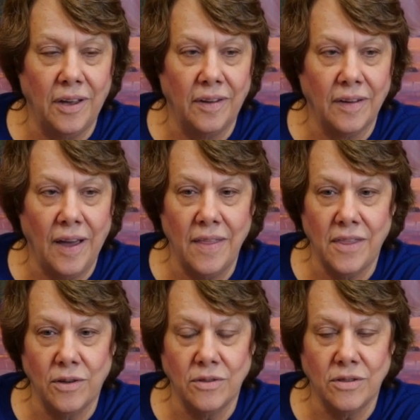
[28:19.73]
got
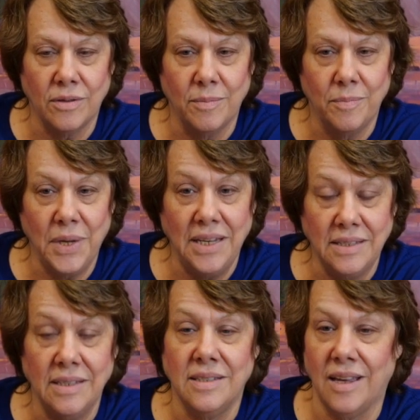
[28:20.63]
those
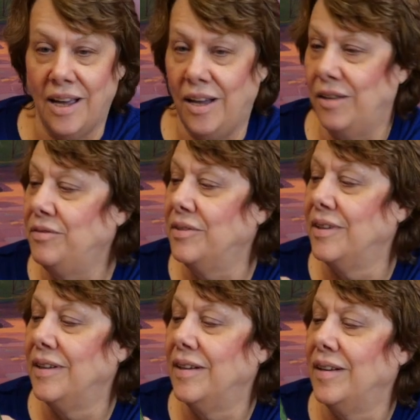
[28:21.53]
pieces of
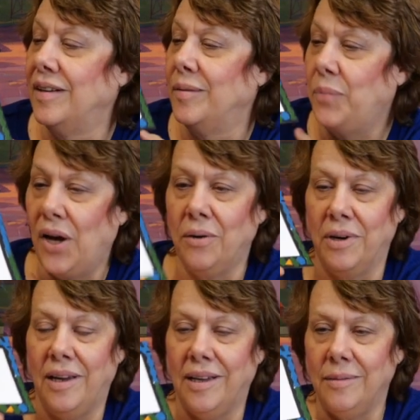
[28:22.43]

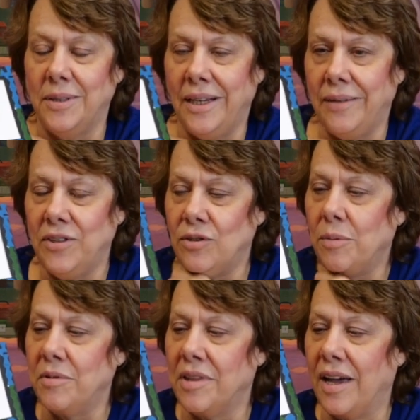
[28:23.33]
pottery. I'm having
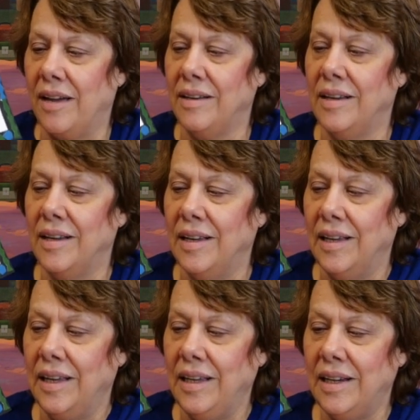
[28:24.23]
trouble with that.
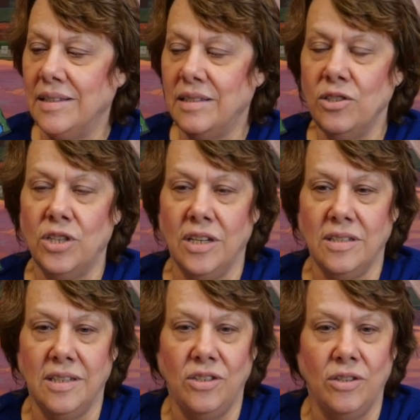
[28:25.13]
And I
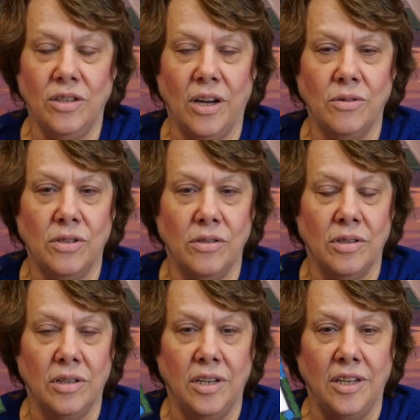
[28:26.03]
suggested you go to
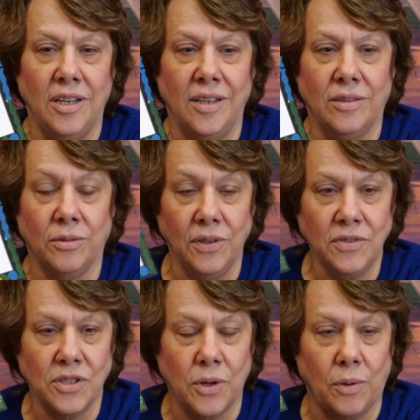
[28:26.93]
the thrift
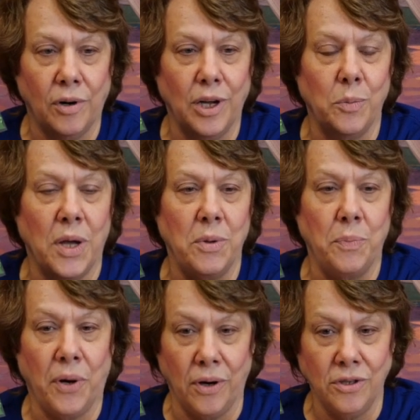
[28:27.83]
store and maybe
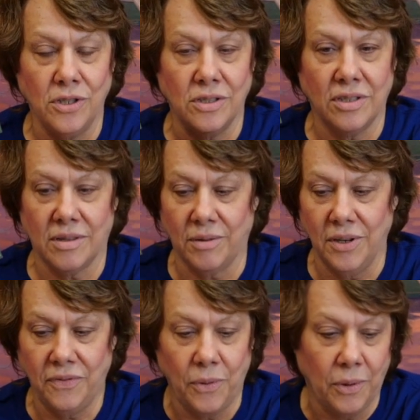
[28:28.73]
purchase 3
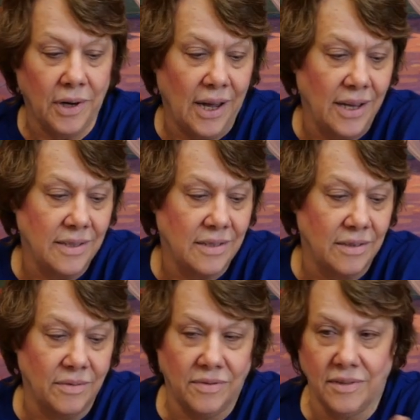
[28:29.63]
or 4 kinds
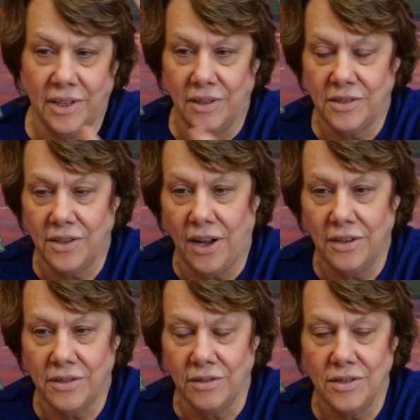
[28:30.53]
of little
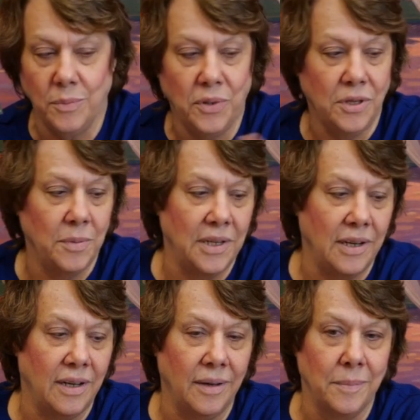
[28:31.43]
saucers and put them in
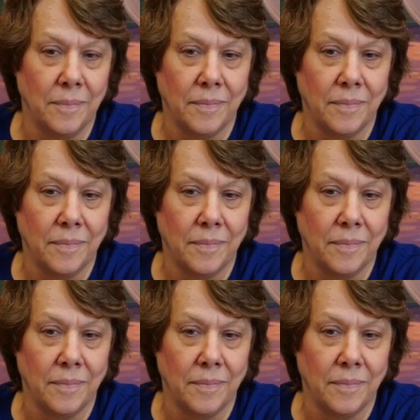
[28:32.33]
a